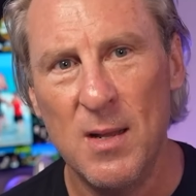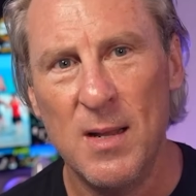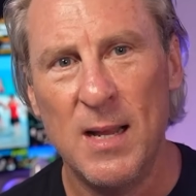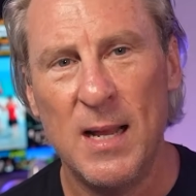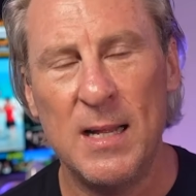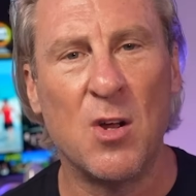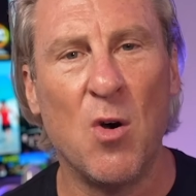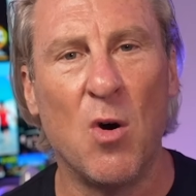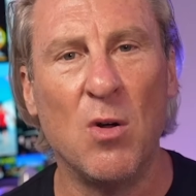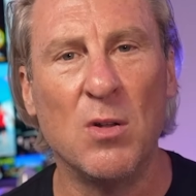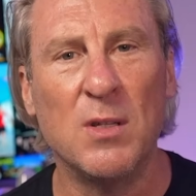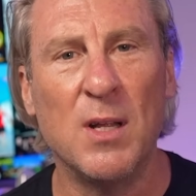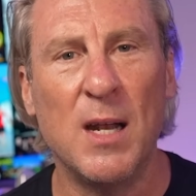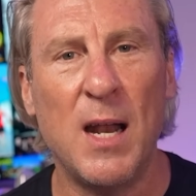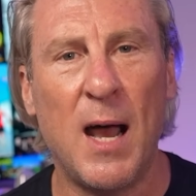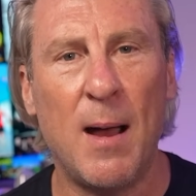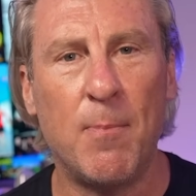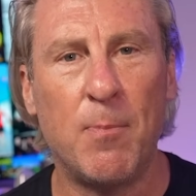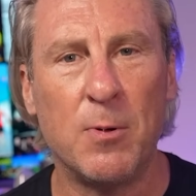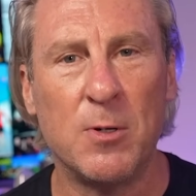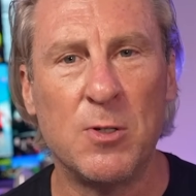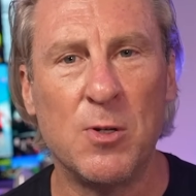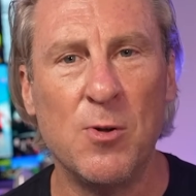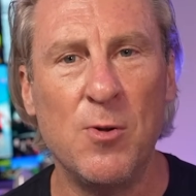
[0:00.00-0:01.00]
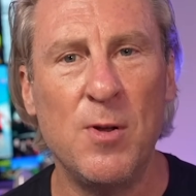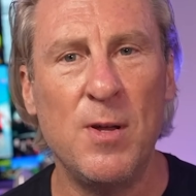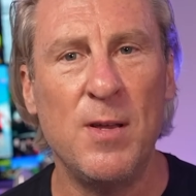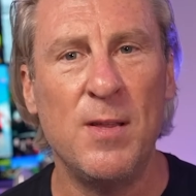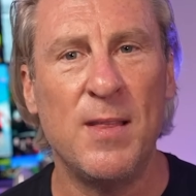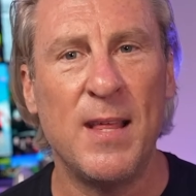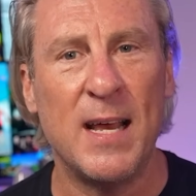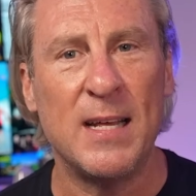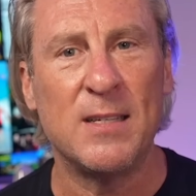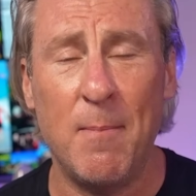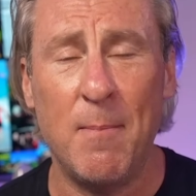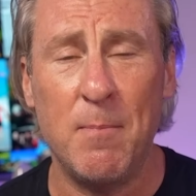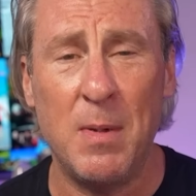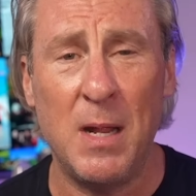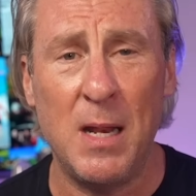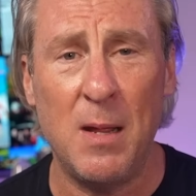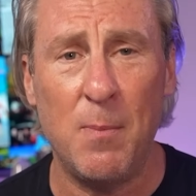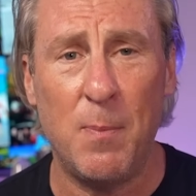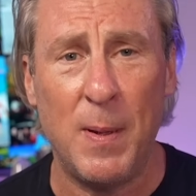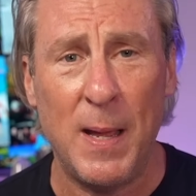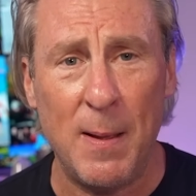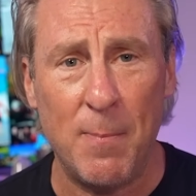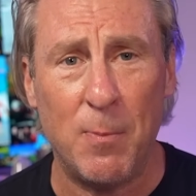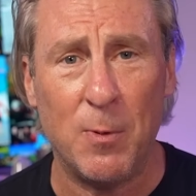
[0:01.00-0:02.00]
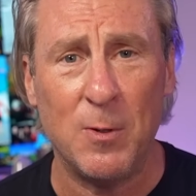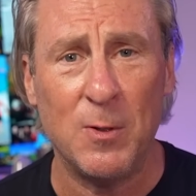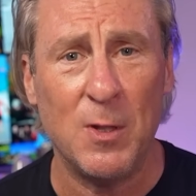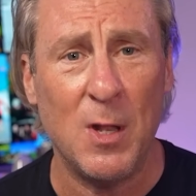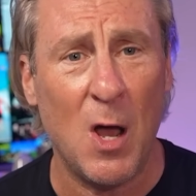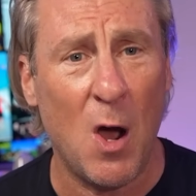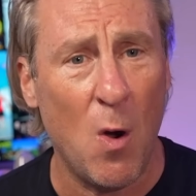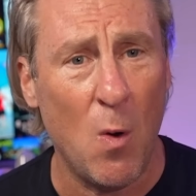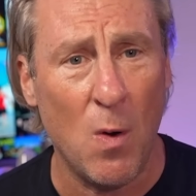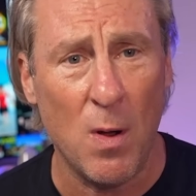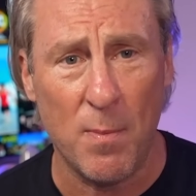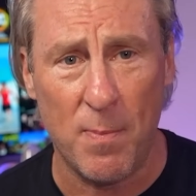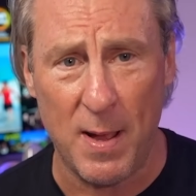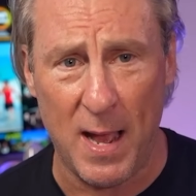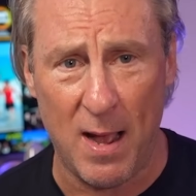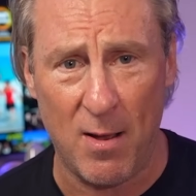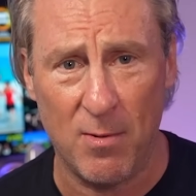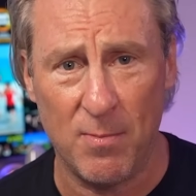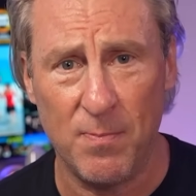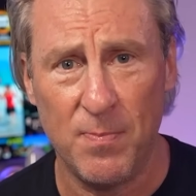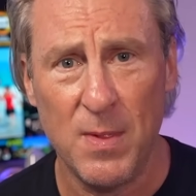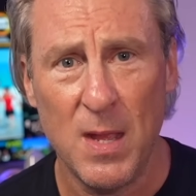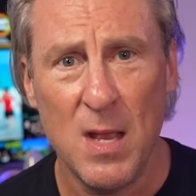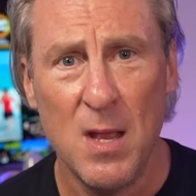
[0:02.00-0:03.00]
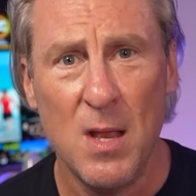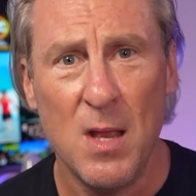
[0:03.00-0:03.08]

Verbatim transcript: It's a golden opportunity not many people know about.